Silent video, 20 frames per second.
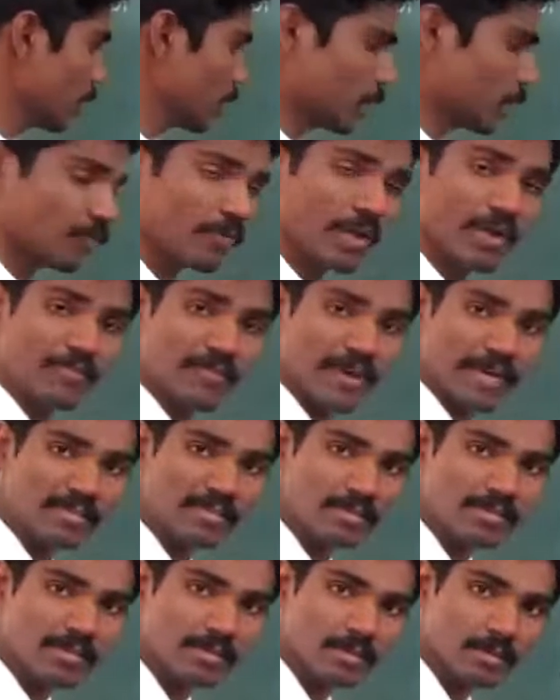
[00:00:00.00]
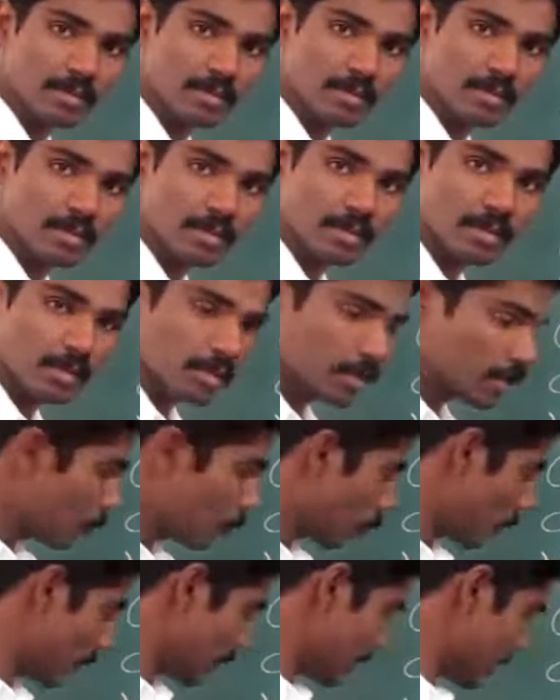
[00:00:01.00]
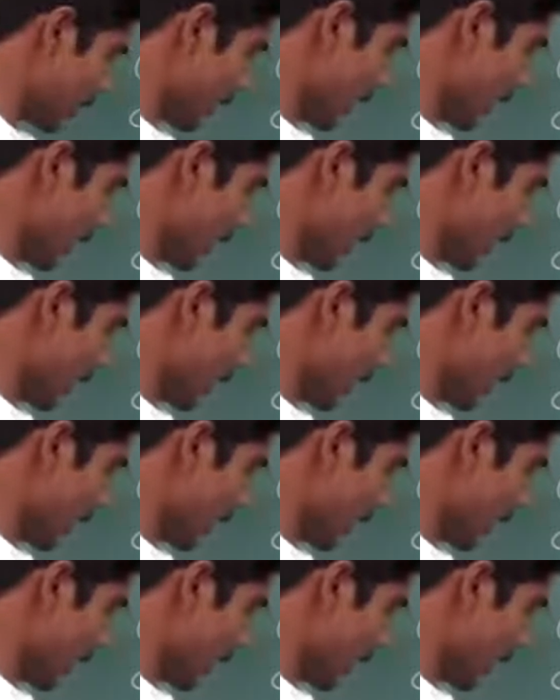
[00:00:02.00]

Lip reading: Now well friends, once